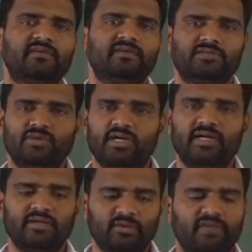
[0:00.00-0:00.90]
So
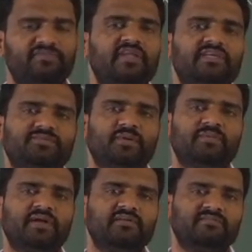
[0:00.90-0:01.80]
according to alpha ray
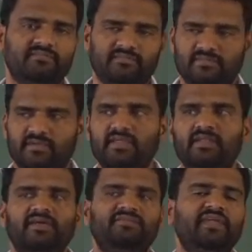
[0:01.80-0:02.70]
experiment, in
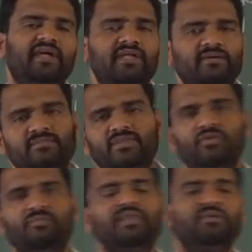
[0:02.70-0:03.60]
every atom there will
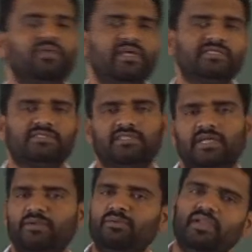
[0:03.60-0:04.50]
be a nucleus.
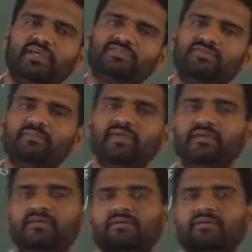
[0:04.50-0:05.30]
That nucleus will be